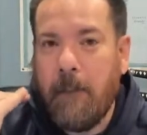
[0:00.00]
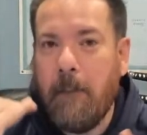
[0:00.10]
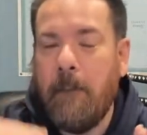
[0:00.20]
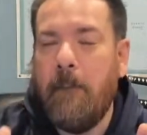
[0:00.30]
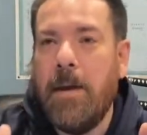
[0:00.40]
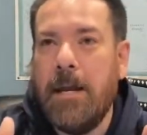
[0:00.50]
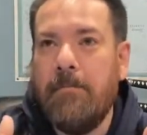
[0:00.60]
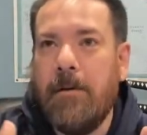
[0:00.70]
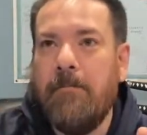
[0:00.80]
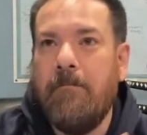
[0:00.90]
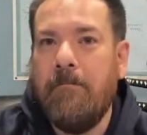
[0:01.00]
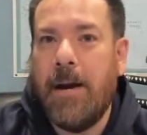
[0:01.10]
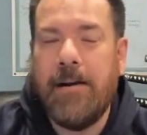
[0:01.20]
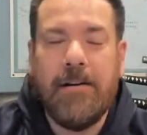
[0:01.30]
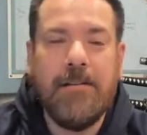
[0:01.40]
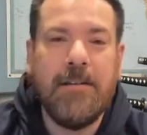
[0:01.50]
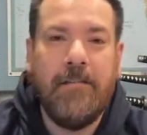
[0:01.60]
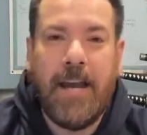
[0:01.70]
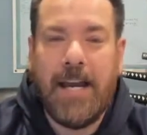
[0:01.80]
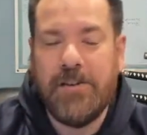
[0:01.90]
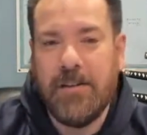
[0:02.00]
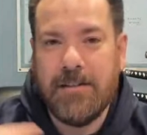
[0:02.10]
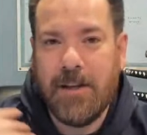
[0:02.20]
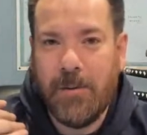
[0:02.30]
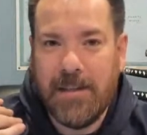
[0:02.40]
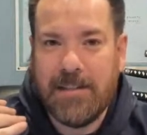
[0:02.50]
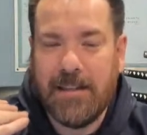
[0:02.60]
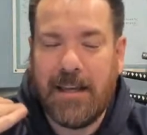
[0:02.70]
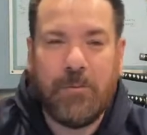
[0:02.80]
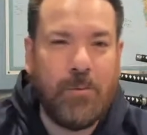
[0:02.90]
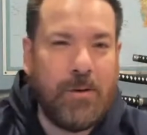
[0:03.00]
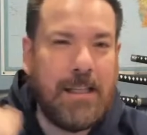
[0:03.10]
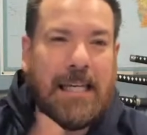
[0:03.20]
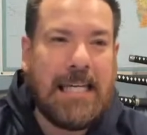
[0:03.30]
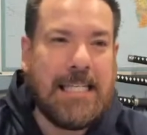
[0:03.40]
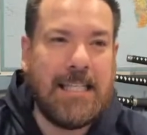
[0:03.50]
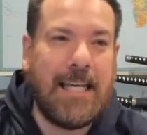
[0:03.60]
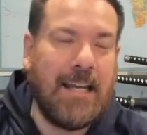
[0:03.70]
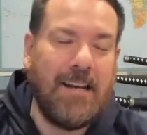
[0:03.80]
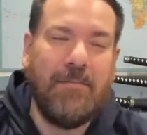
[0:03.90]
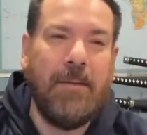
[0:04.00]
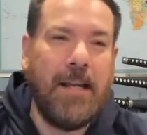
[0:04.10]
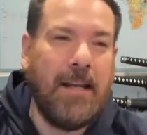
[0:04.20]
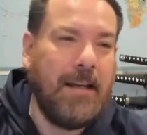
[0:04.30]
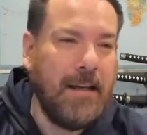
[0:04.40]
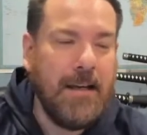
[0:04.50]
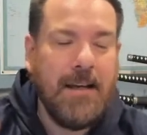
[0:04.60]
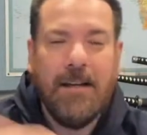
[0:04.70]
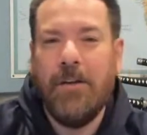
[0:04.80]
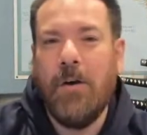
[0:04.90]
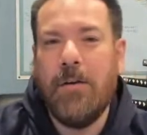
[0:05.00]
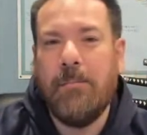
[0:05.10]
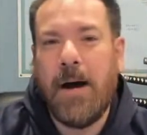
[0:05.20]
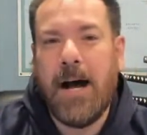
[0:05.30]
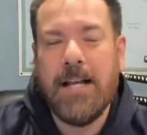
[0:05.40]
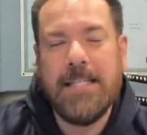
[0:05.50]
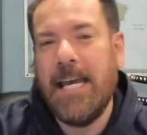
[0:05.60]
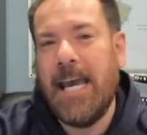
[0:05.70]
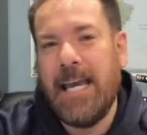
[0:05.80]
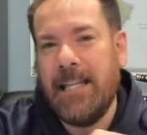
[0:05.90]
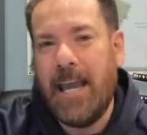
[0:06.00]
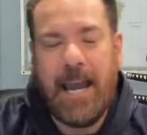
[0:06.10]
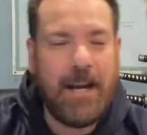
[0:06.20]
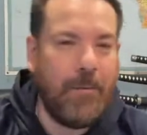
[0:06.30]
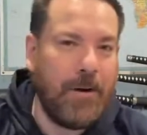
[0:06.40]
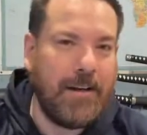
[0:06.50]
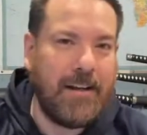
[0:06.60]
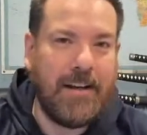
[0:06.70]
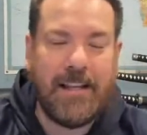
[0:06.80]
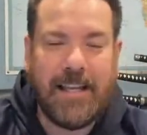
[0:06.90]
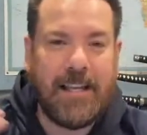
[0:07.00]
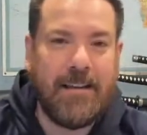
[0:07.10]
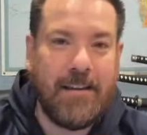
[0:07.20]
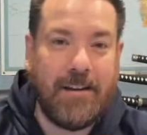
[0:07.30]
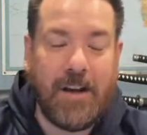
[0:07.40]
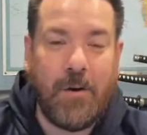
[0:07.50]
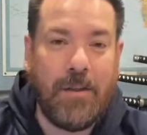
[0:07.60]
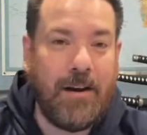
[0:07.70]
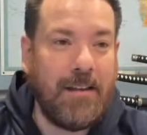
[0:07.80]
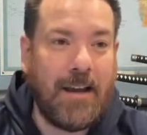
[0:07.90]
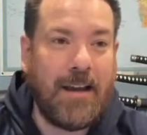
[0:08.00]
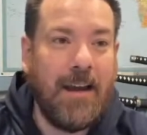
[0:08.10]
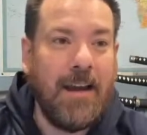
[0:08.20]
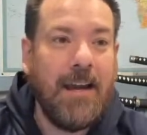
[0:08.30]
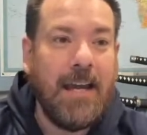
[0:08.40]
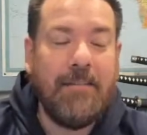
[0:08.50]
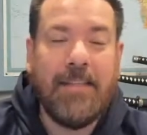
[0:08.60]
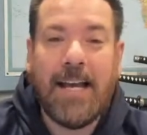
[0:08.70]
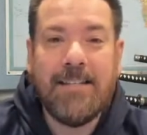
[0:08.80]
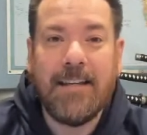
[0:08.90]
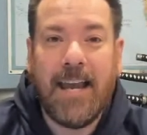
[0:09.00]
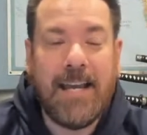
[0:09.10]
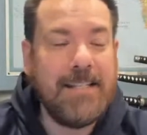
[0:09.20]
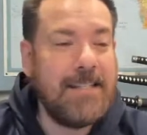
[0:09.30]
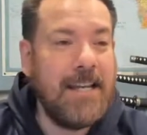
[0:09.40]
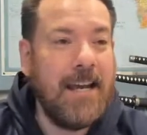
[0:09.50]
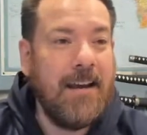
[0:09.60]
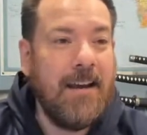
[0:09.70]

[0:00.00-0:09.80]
minimum barriers of entry? So is it like really easy to get admitted, no deposit, and anyone could go there? Like, if that's the case,